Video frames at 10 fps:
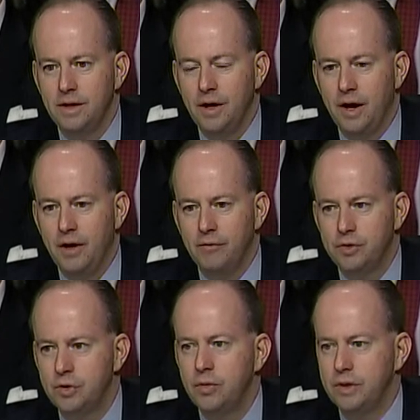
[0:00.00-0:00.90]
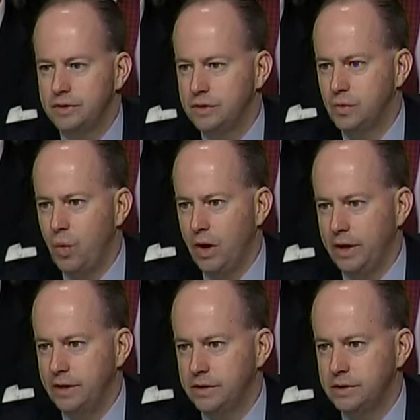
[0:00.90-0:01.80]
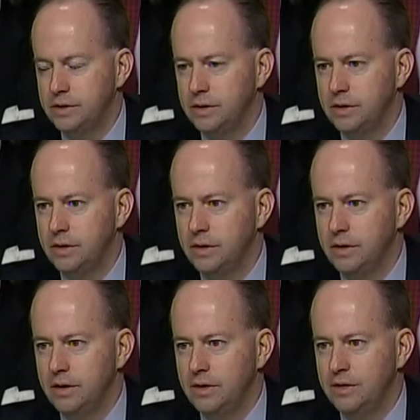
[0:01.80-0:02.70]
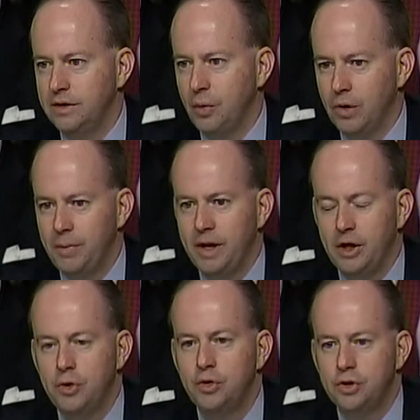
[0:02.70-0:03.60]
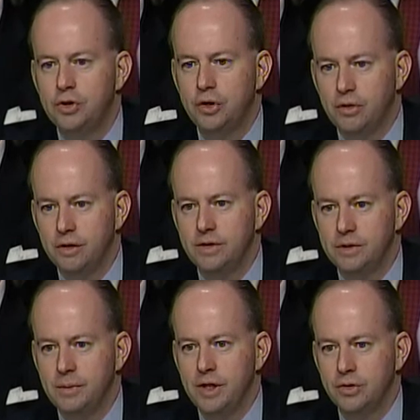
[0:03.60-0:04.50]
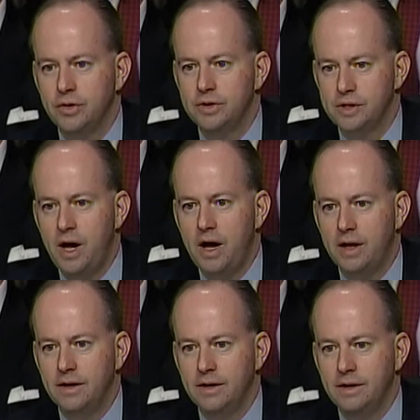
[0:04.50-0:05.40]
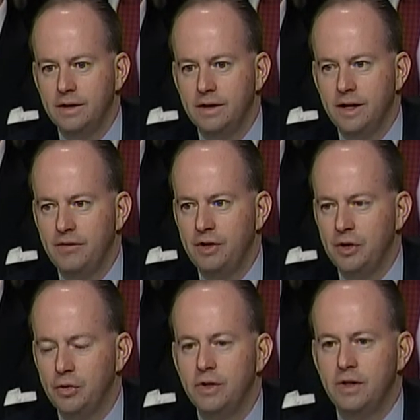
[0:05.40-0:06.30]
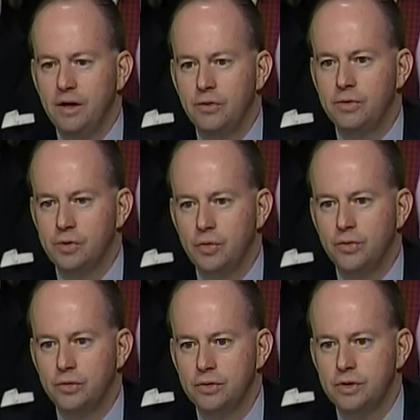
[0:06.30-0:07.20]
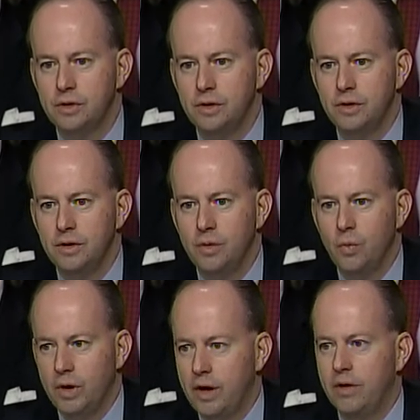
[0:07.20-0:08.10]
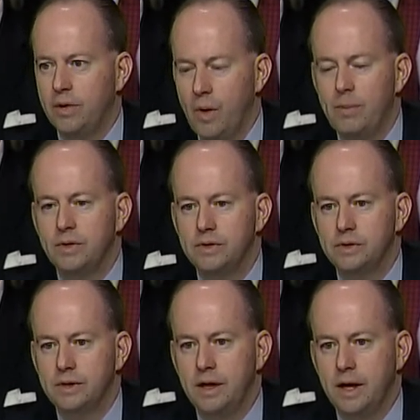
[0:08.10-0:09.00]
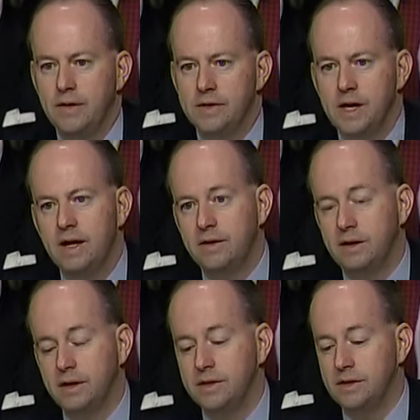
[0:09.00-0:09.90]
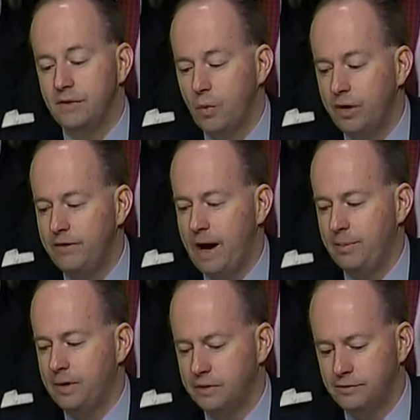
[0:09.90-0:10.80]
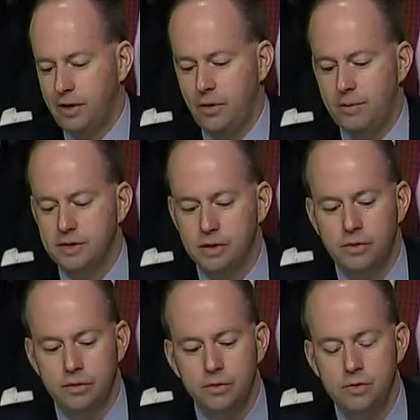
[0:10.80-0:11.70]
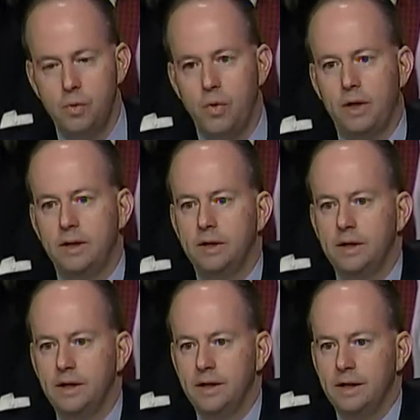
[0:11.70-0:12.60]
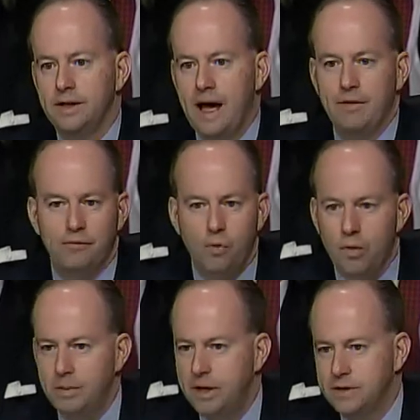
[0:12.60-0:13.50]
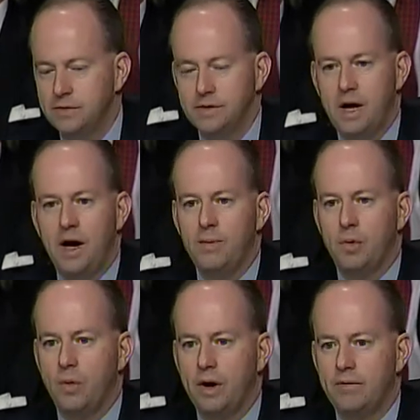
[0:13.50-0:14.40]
for 2 reasons. One is there would have been a huge deterrent to Major Hassan if he knew that the other soldiers were carrying weapons. And the second thing is, if it would have happened, to follow up on Senator Thune's point, that 4 minutes of time or whatever